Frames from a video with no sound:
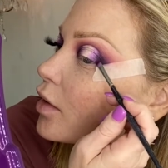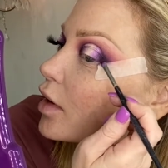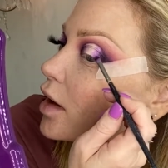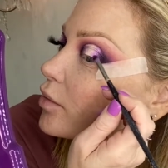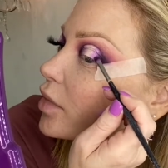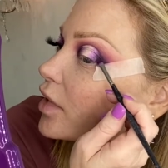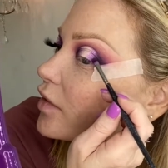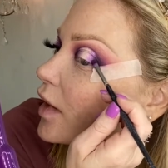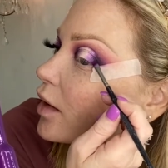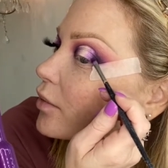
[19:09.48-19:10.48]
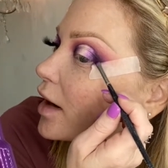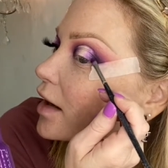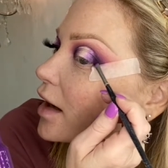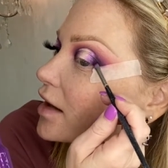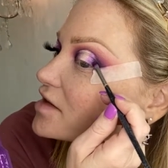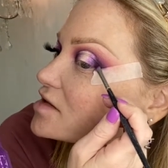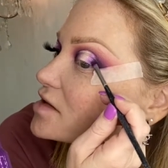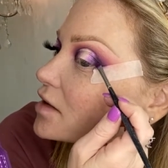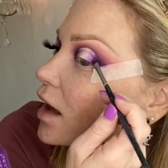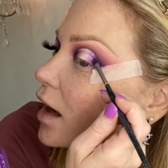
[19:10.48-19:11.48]
and put that right next to
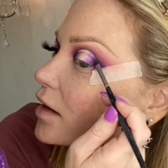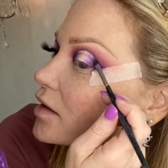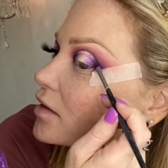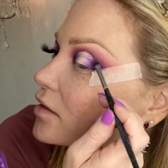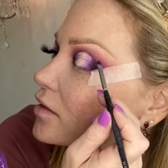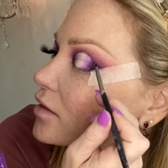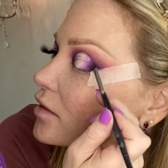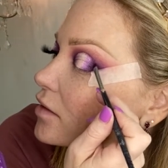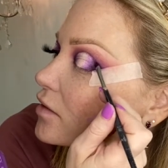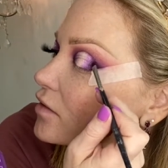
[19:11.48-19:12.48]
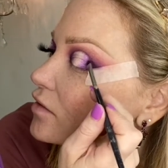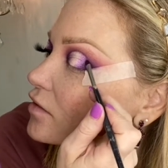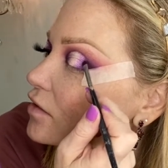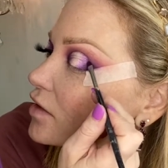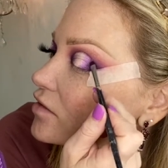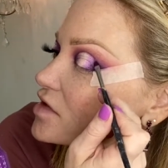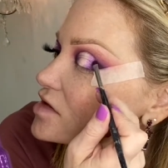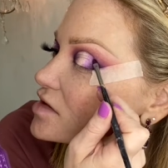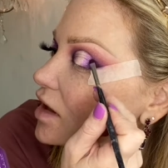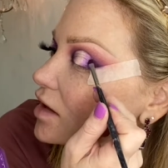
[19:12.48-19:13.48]
that. Sort of
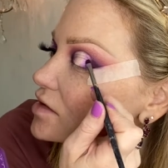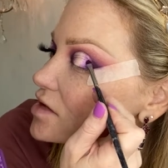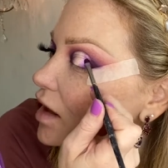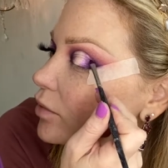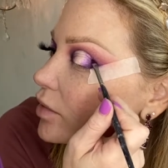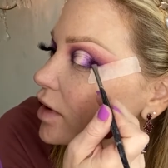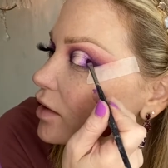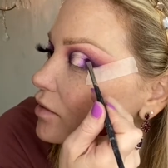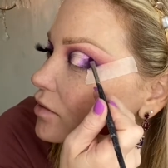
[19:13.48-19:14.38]
just like tamp it